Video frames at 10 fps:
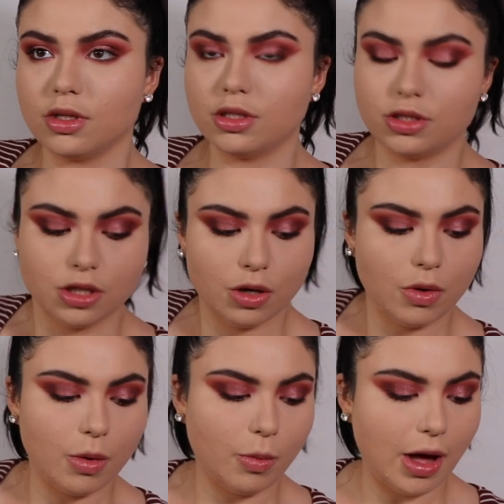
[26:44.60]
So
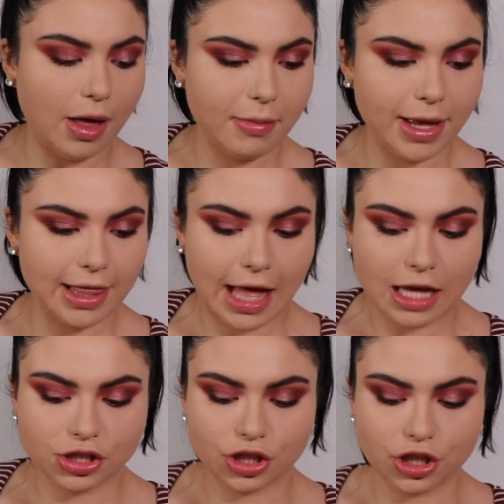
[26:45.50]
while my
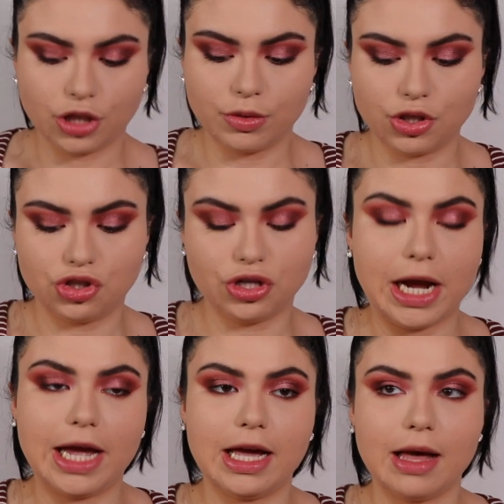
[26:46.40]
lash glue is
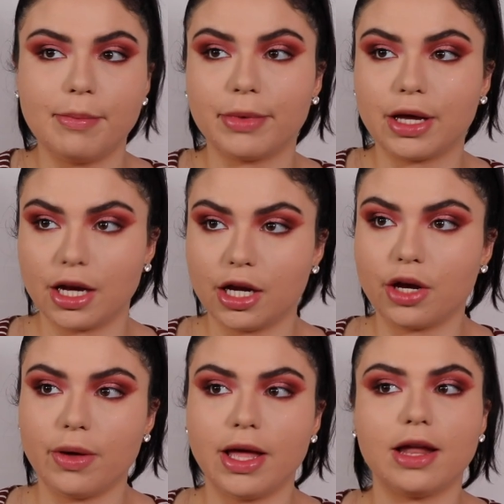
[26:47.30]
drying, I'm gonna
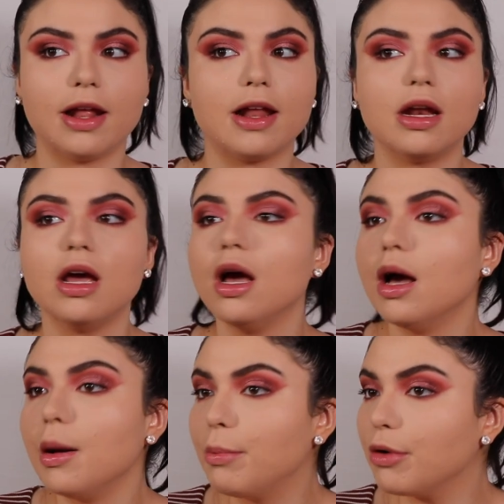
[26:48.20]
go ahead and
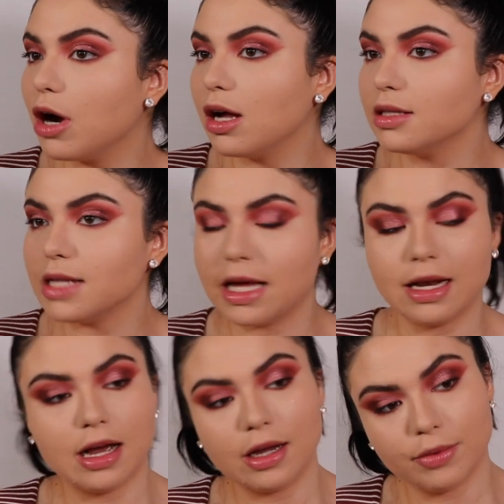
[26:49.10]
bronze.
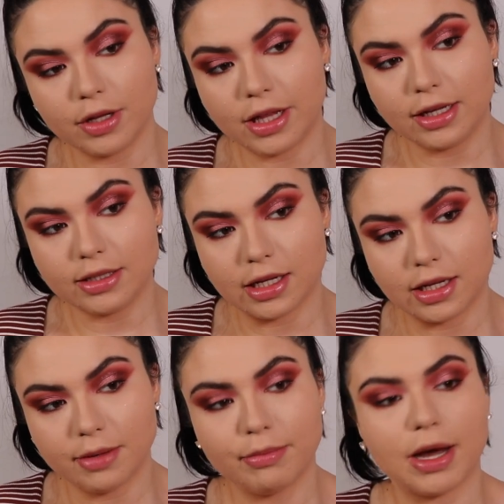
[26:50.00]
And I realized I
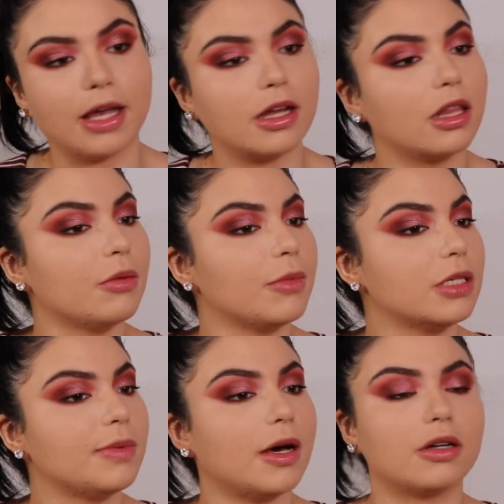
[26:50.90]
didn't buy like a
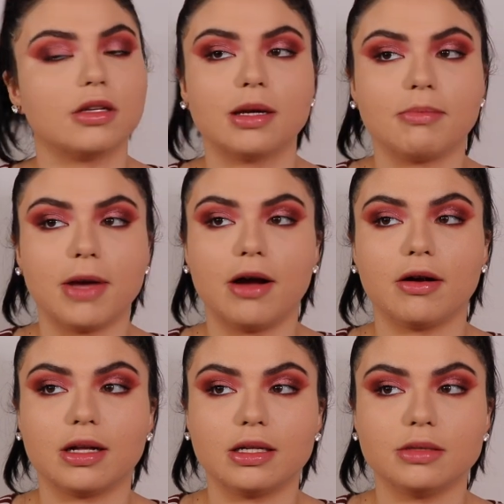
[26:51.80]
luminous powder, like my
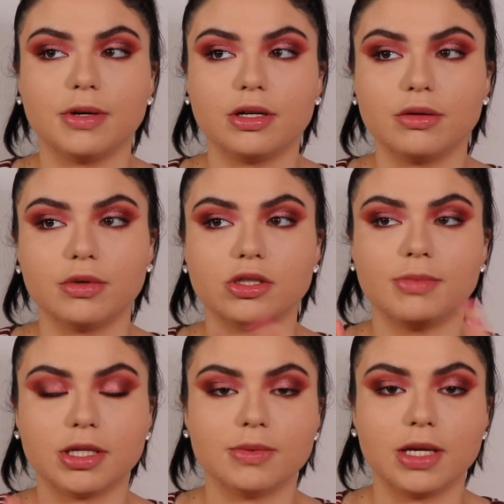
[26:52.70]
Hourglass powder, which
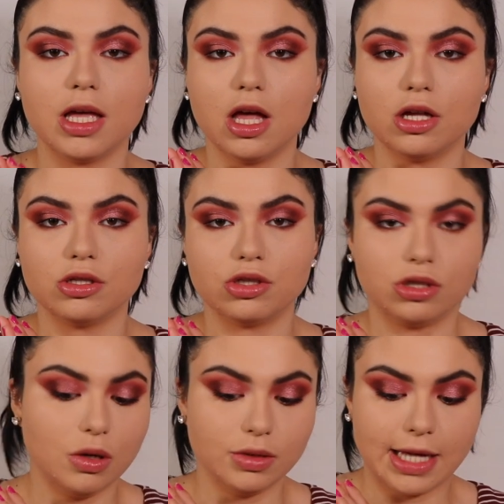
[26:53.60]
makes me
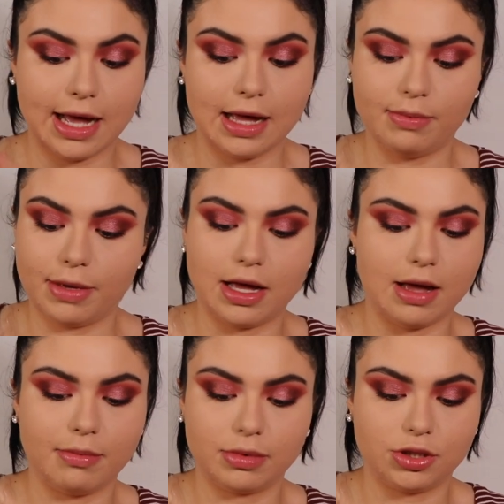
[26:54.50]
so sad, but
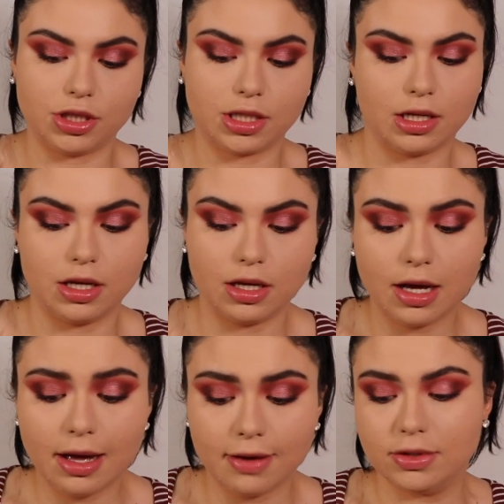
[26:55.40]
I'm just gonna
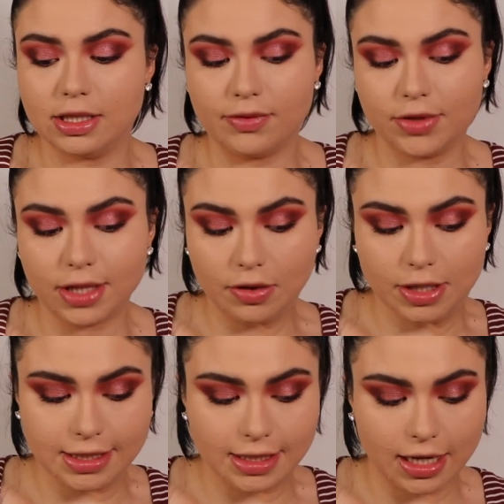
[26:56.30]
have to live without
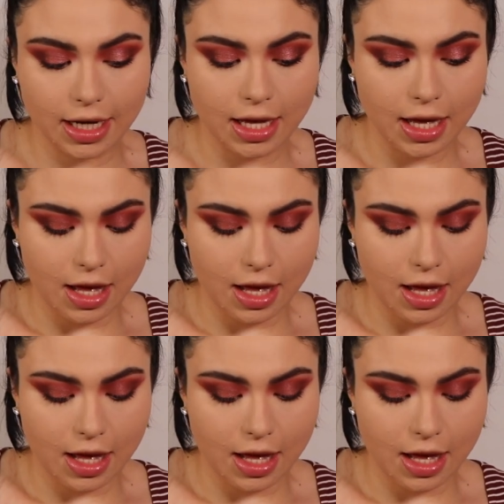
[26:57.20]
it today.